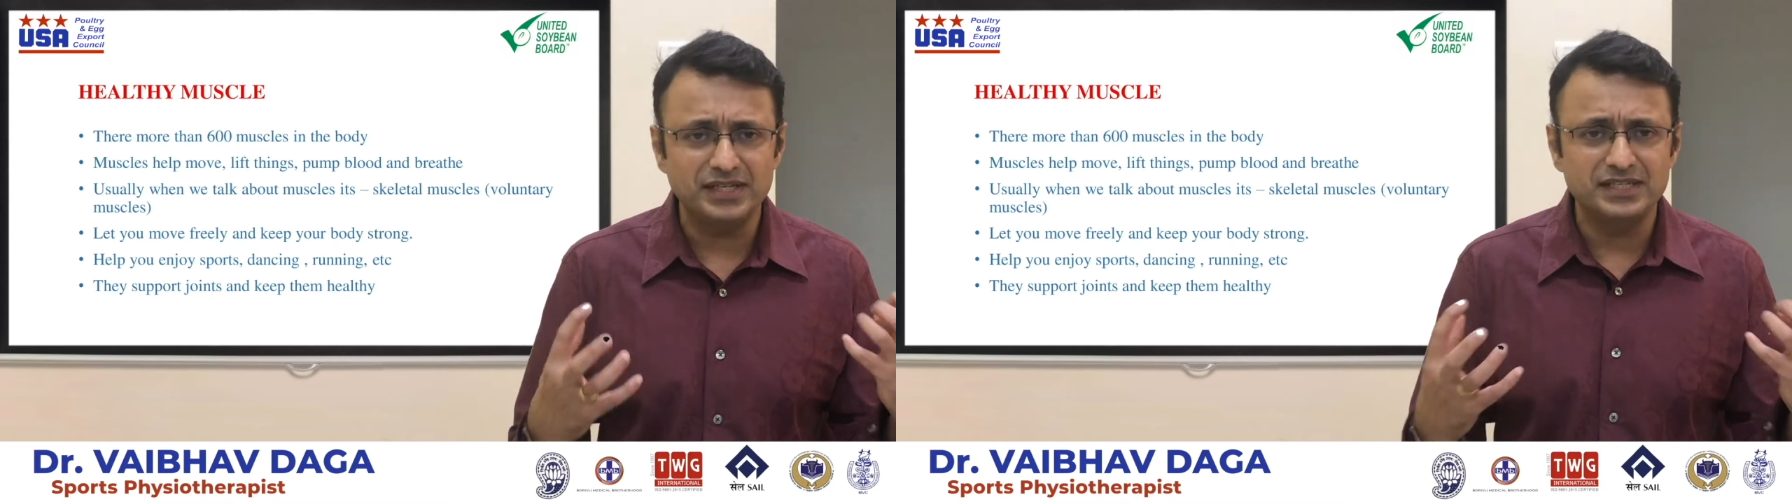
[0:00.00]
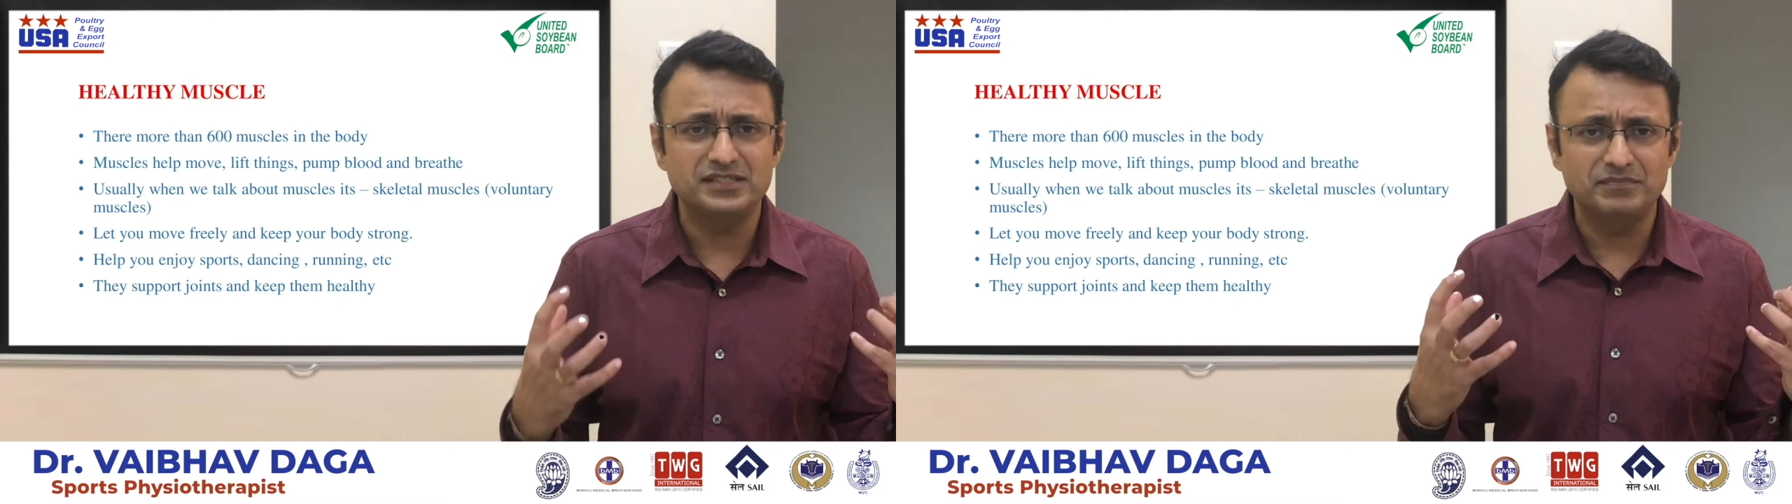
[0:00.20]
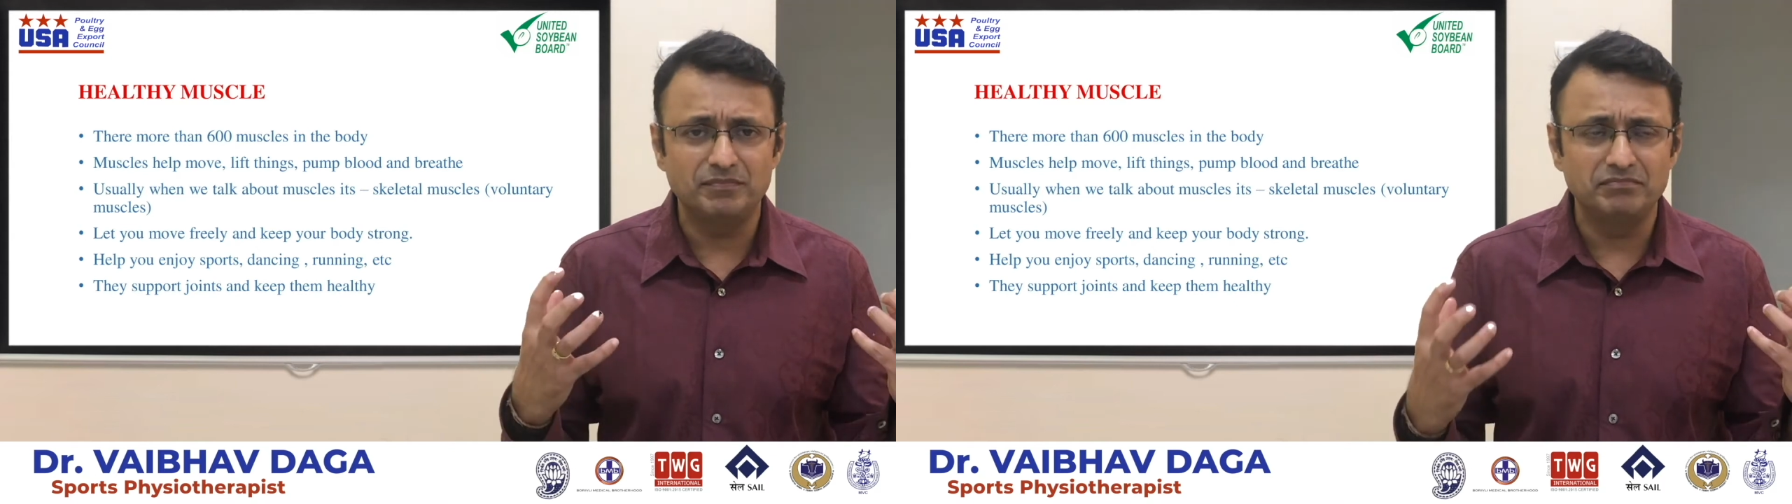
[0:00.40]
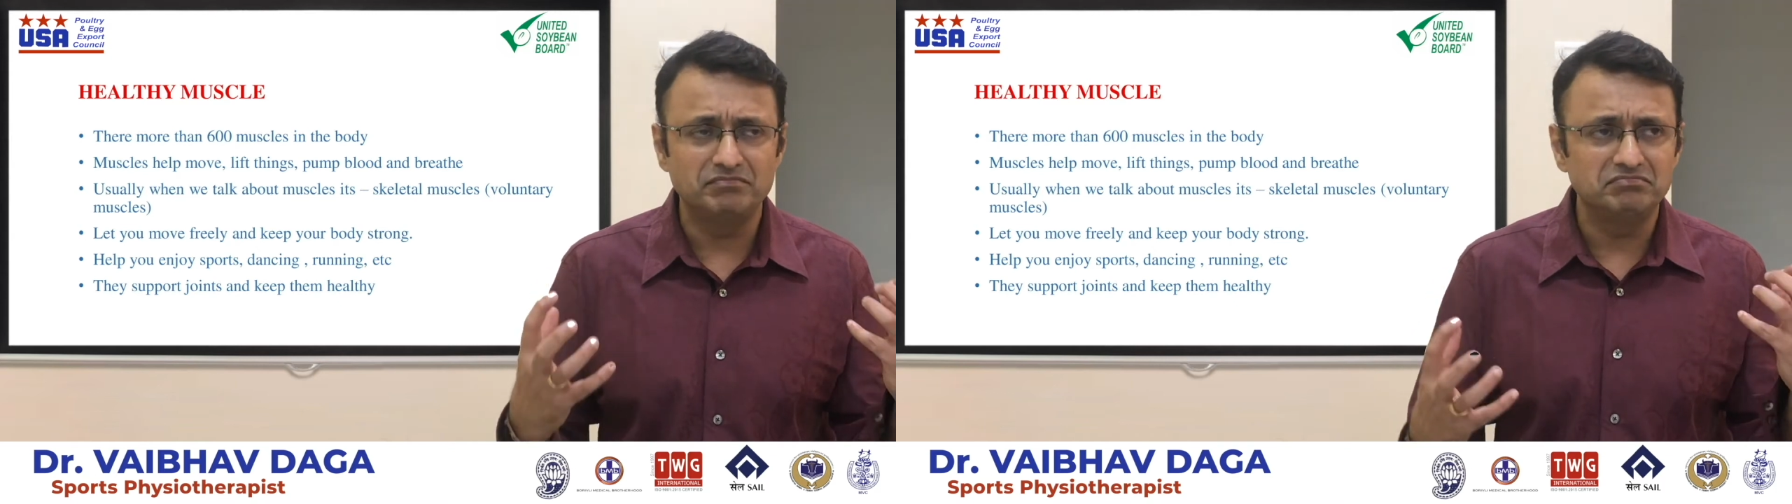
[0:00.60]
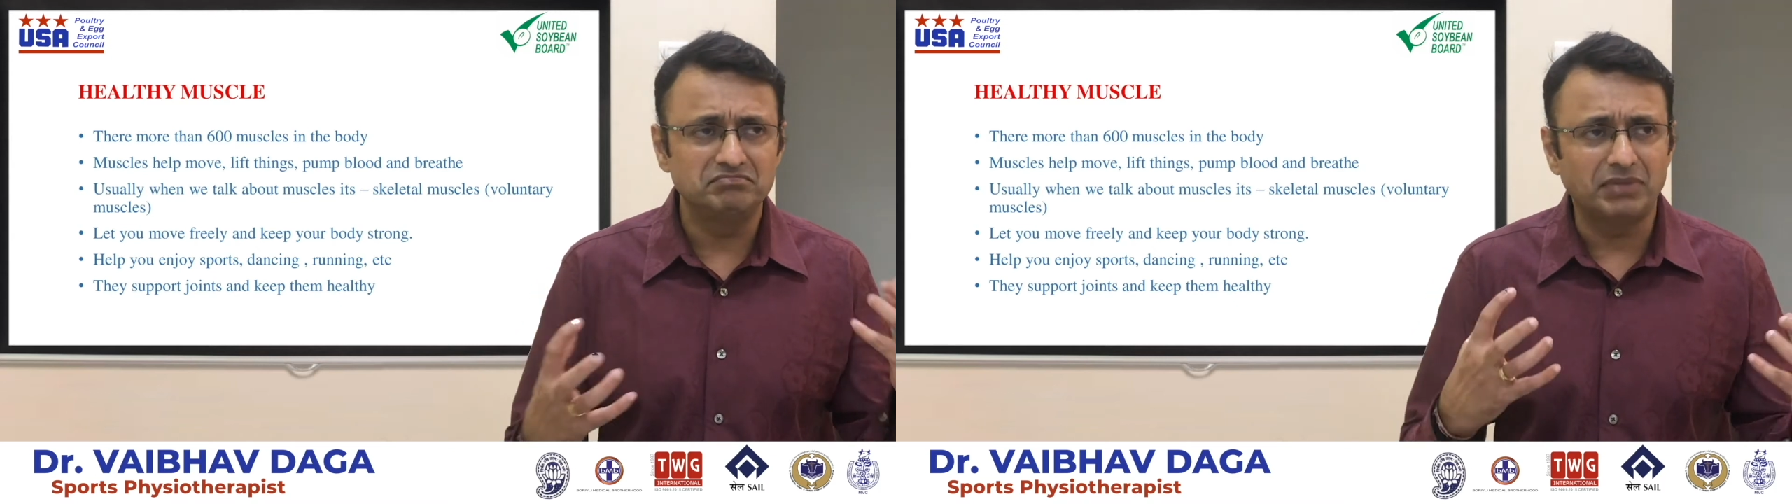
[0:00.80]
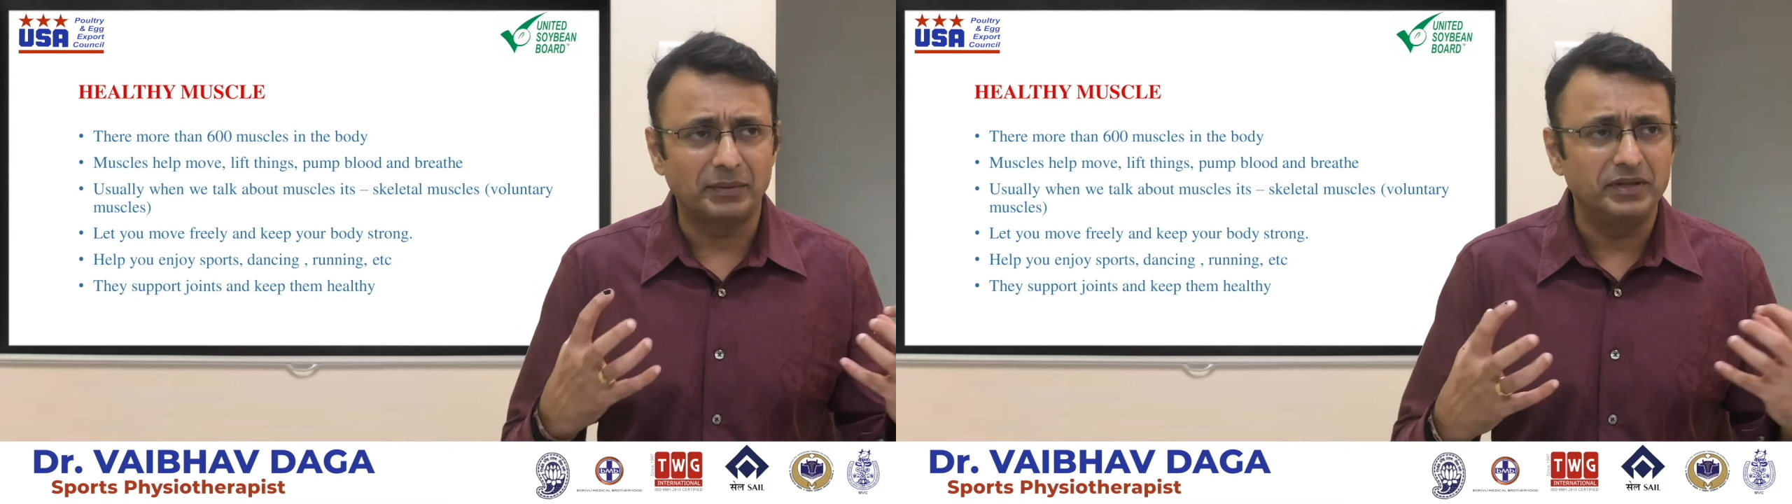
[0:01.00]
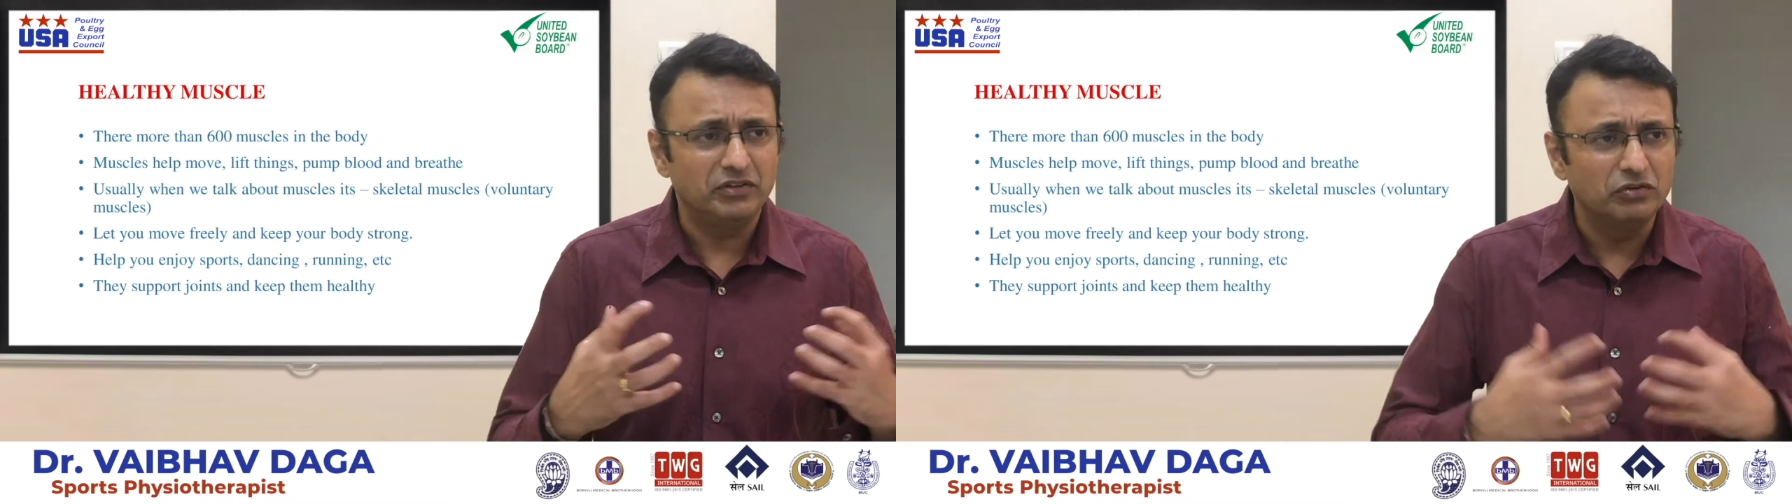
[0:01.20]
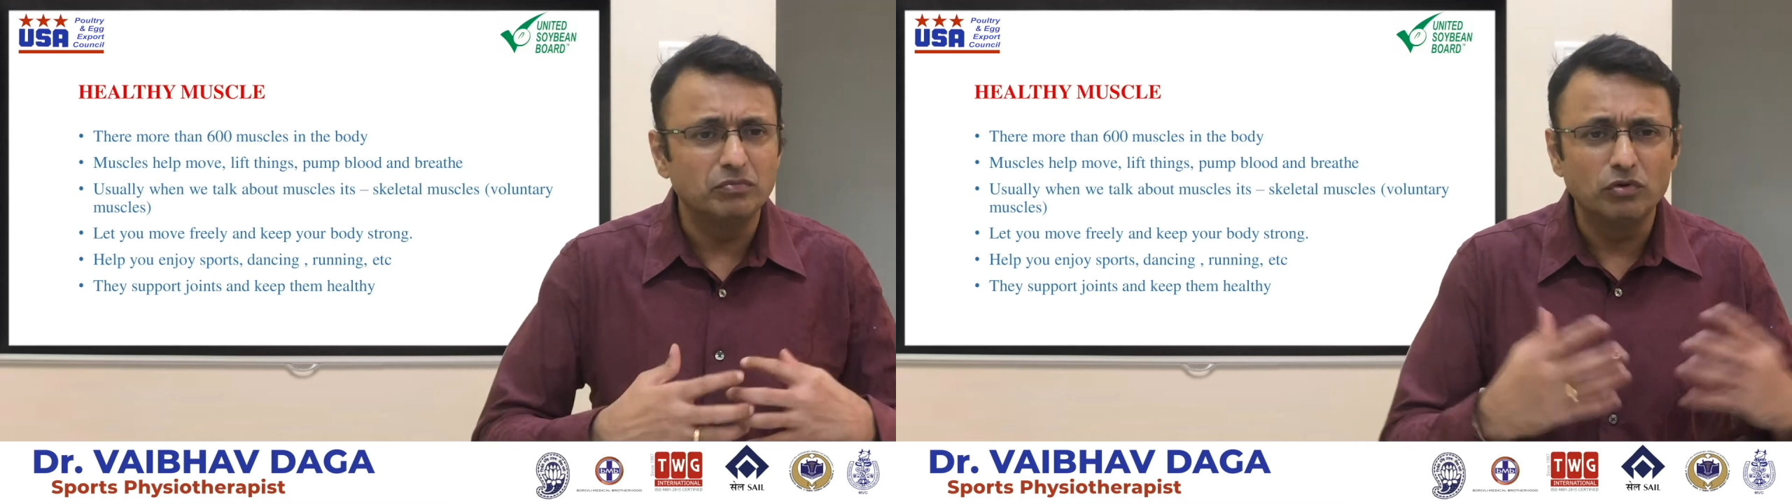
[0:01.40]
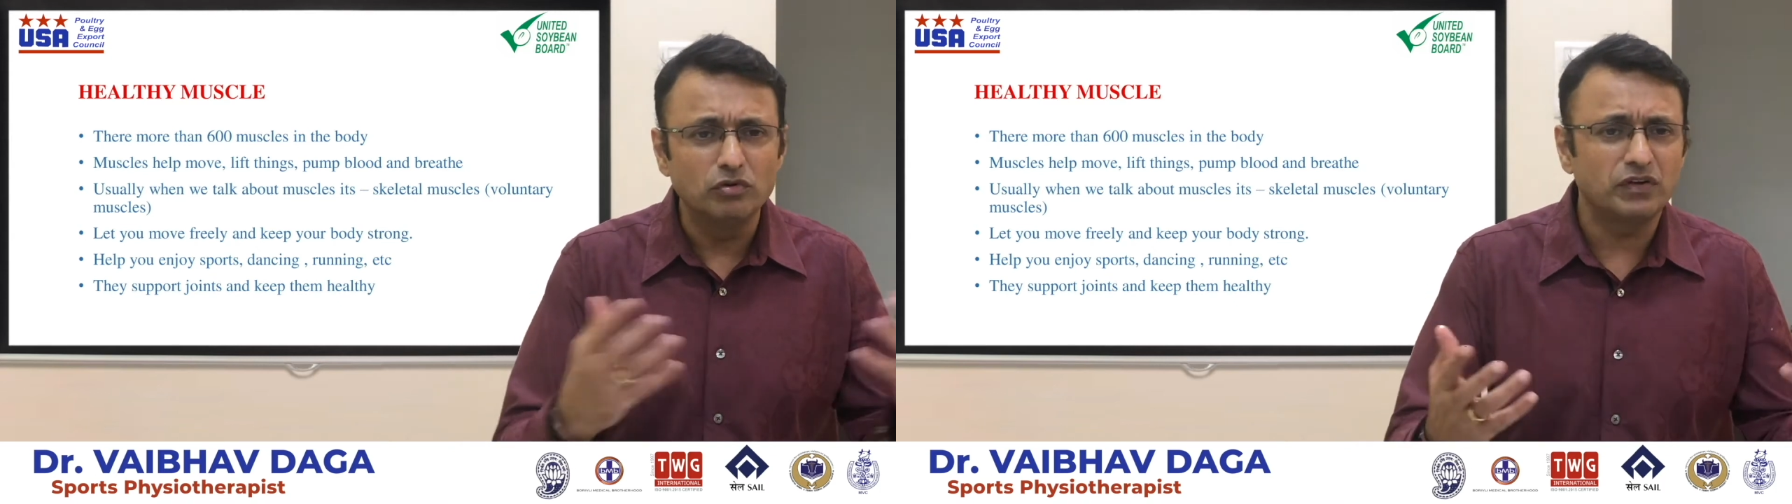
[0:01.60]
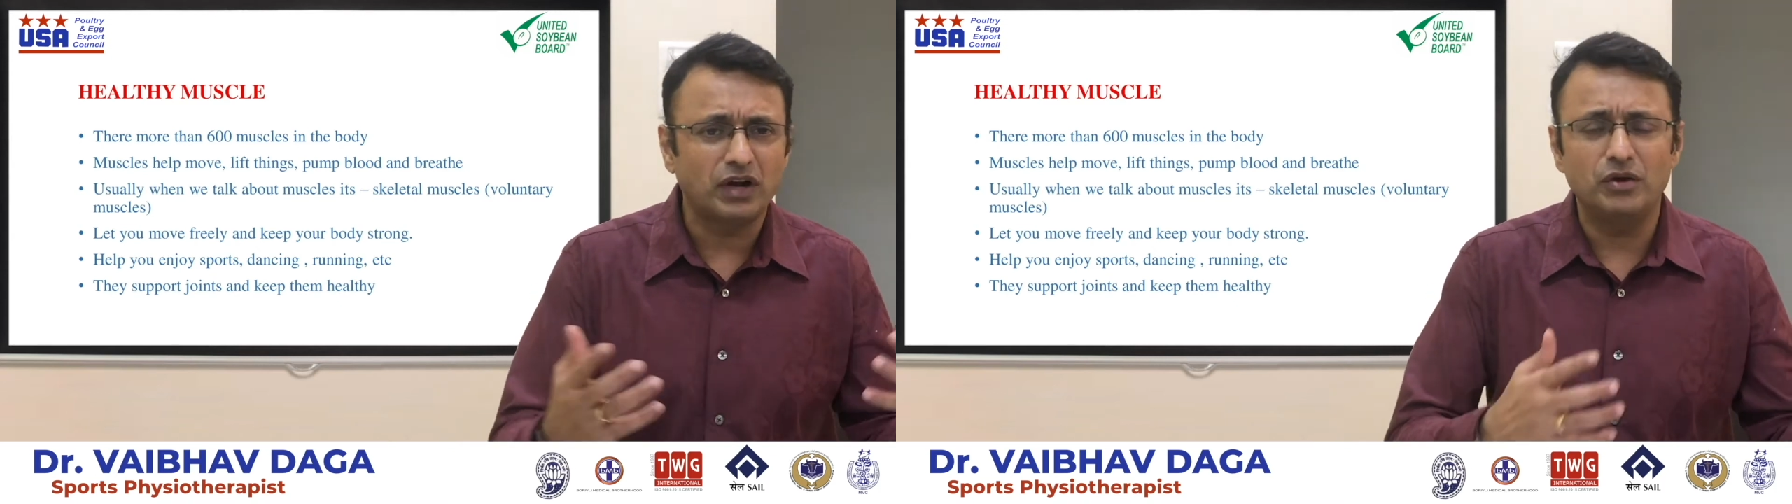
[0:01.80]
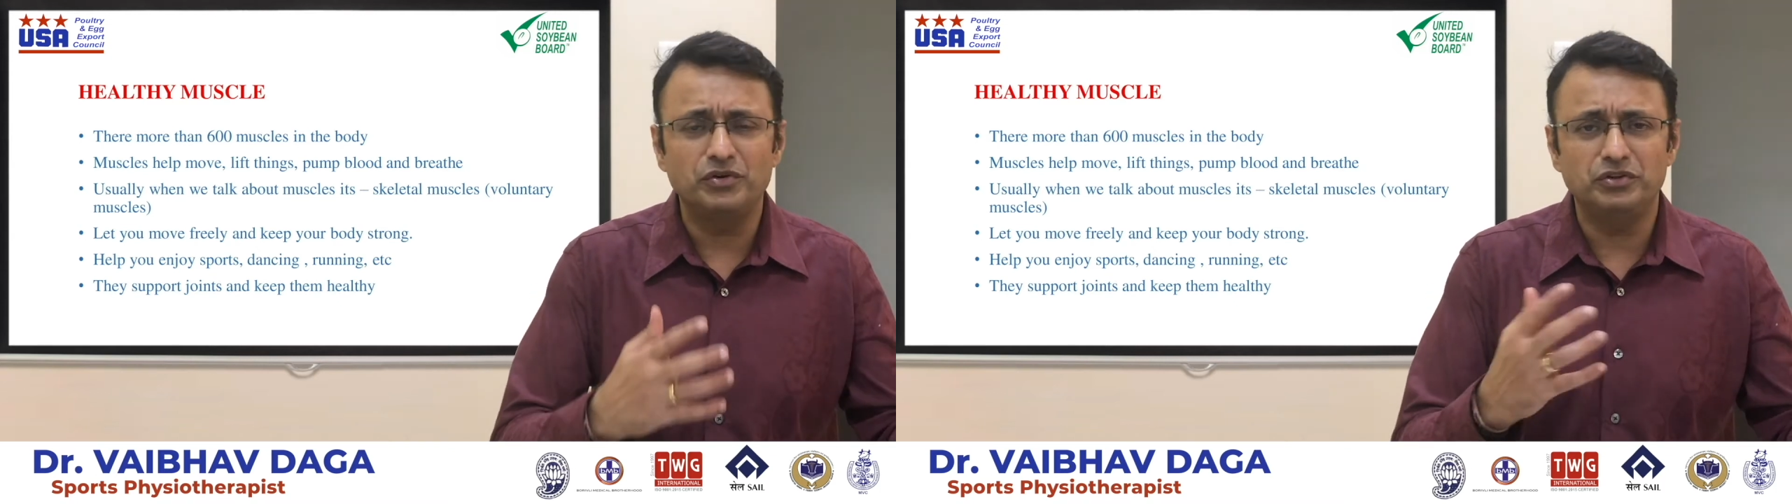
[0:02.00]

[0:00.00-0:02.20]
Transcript: is, you move around,